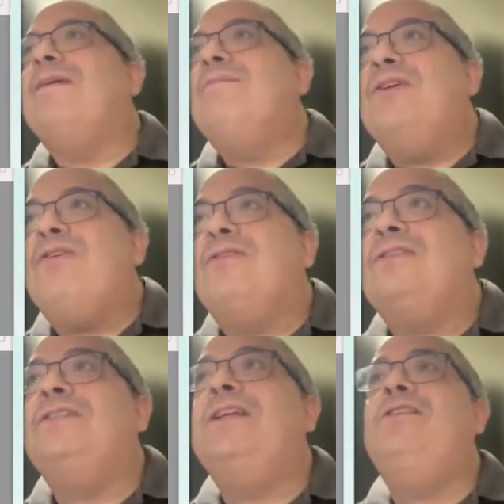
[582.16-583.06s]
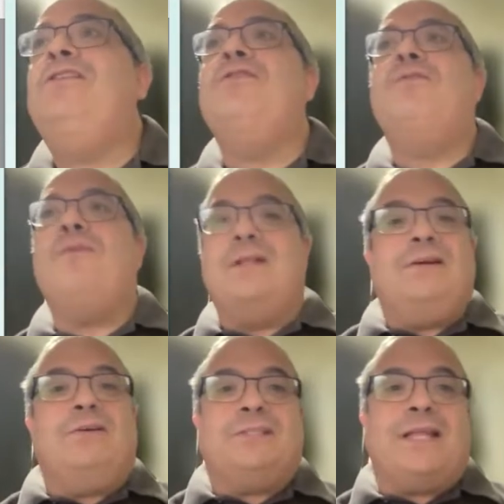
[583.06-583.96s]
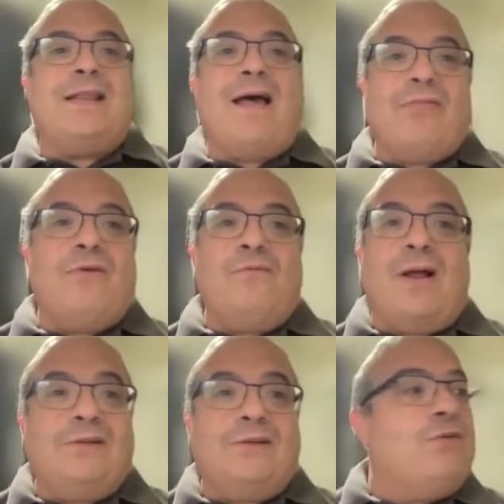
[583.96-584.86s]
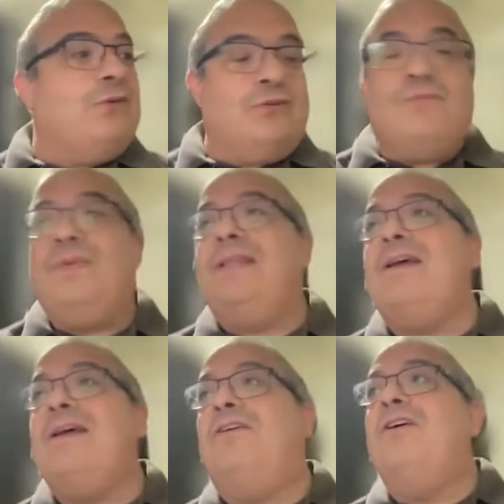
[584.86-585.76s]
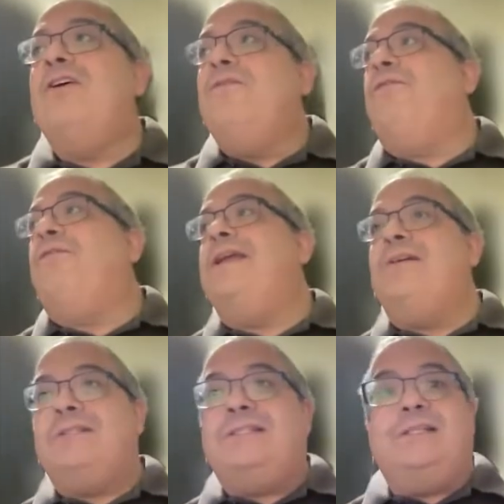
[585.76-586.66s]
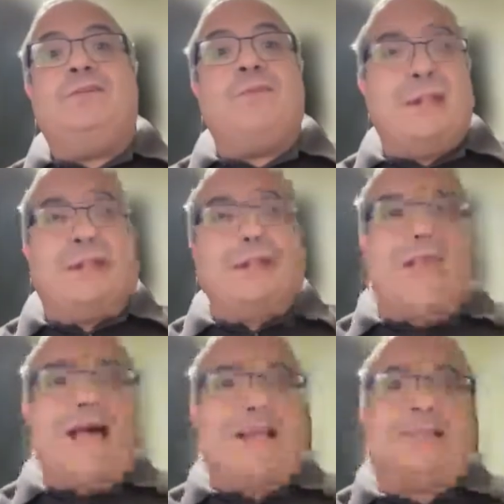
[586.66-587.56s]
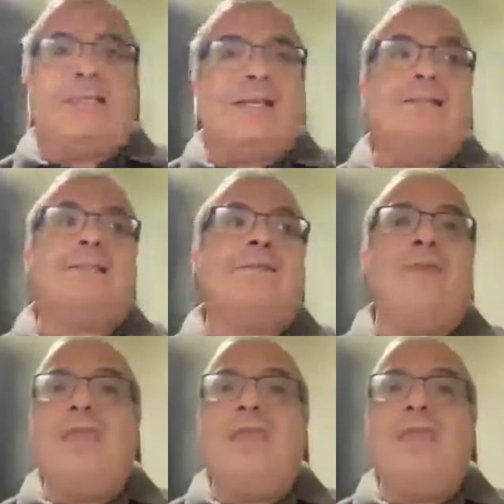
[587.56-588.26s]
because there's another one going to be there for ERC20 assets.